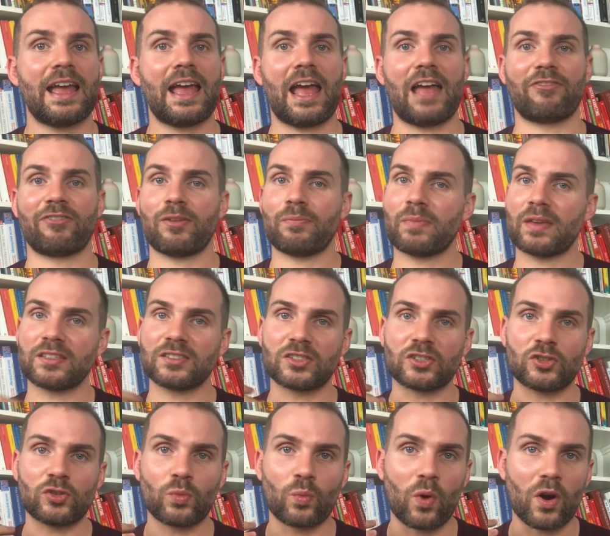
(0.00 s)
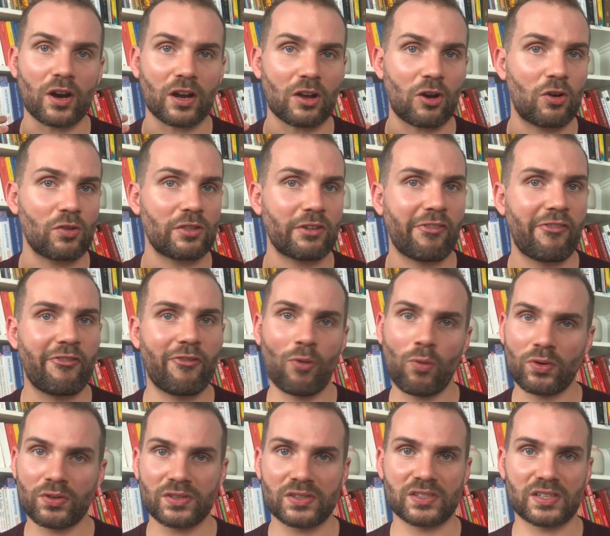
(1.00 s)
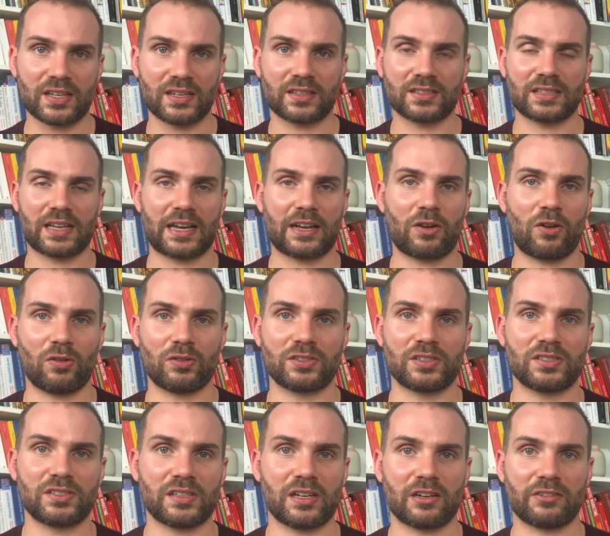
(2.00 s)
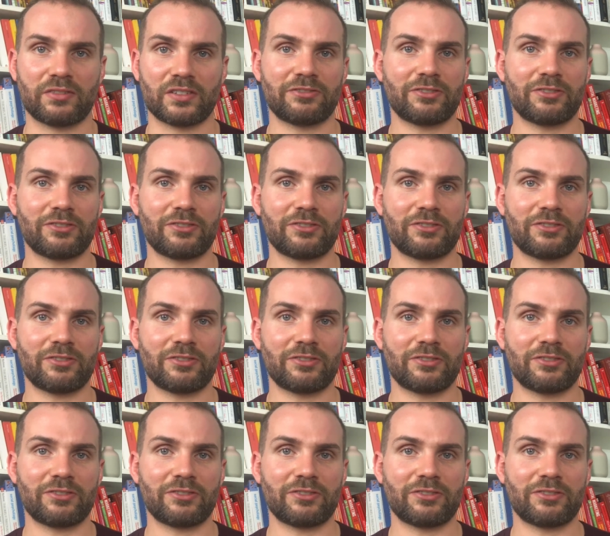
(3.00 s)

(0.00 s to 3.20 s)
If it means that you work on the phones in a psychology service,